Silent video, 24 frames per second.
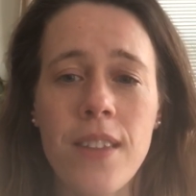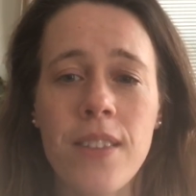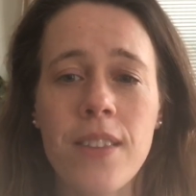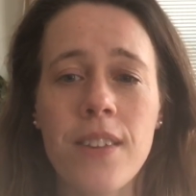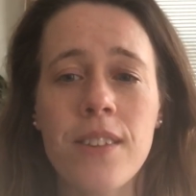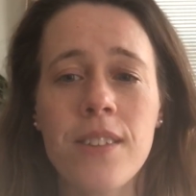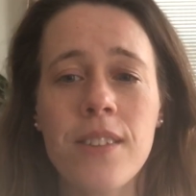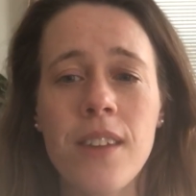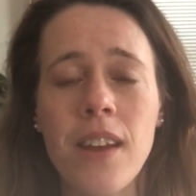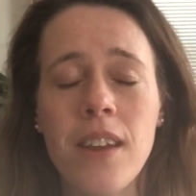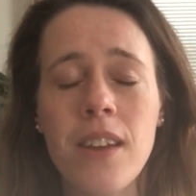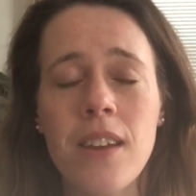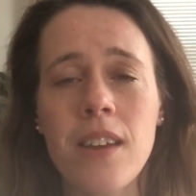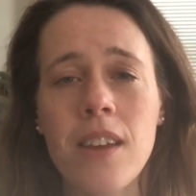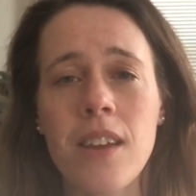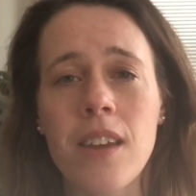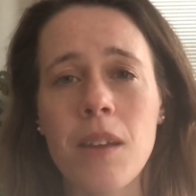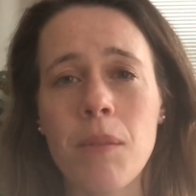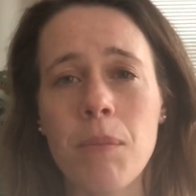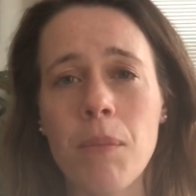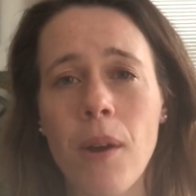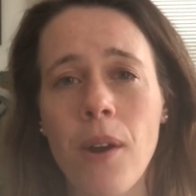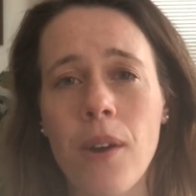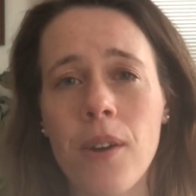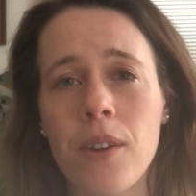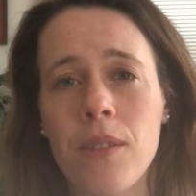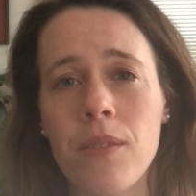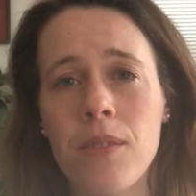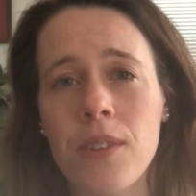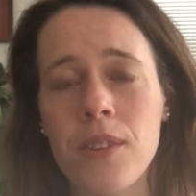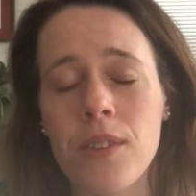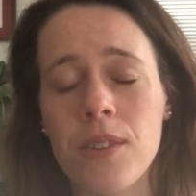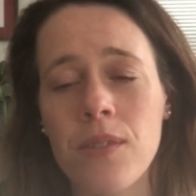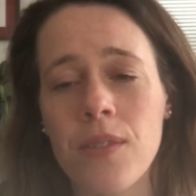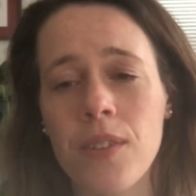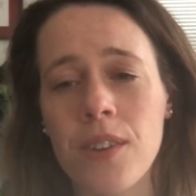The second key part of
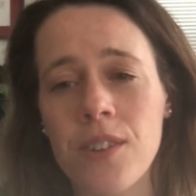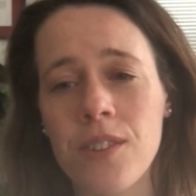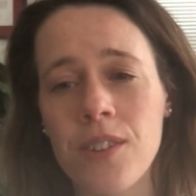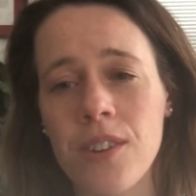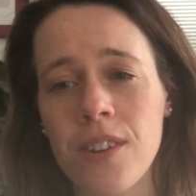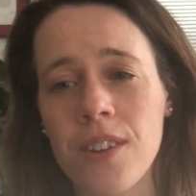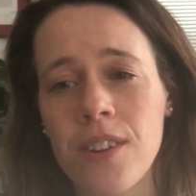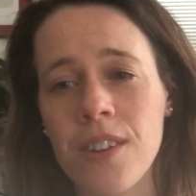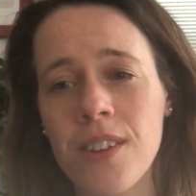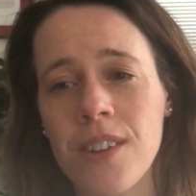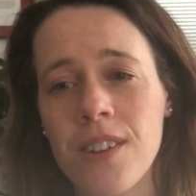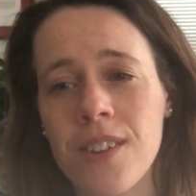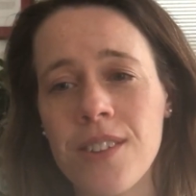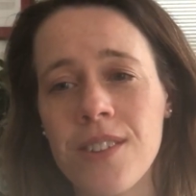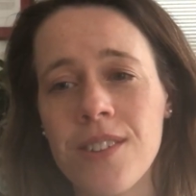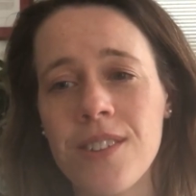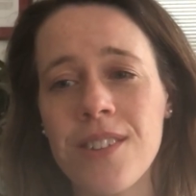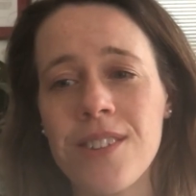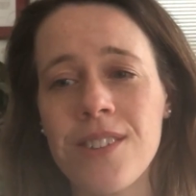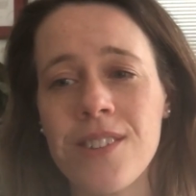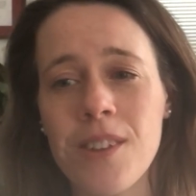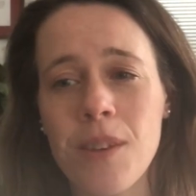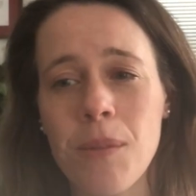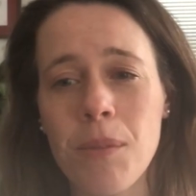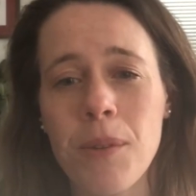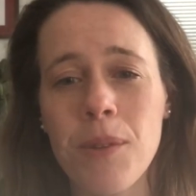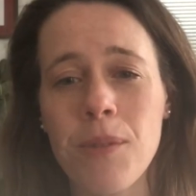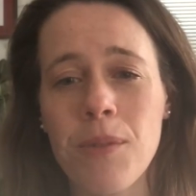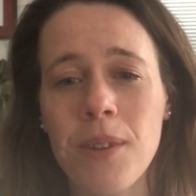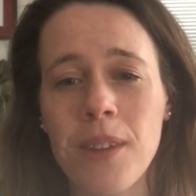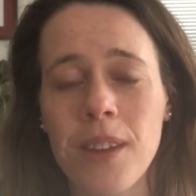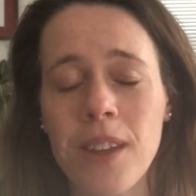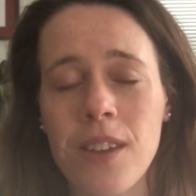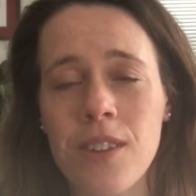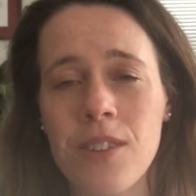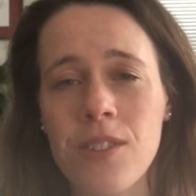this vision is to deepen
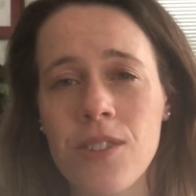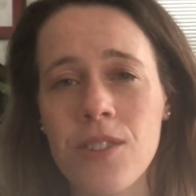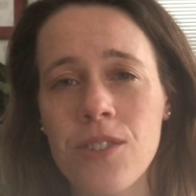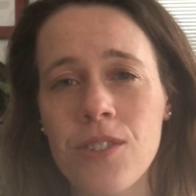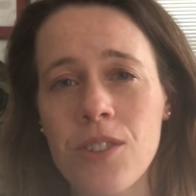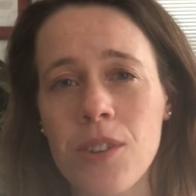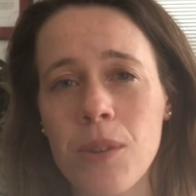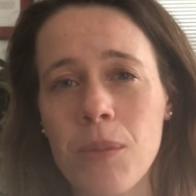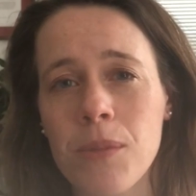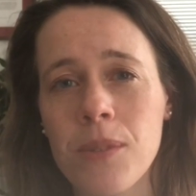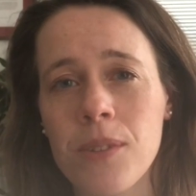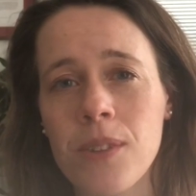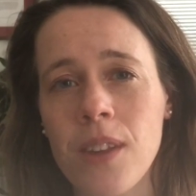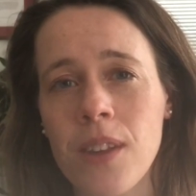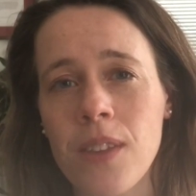relationships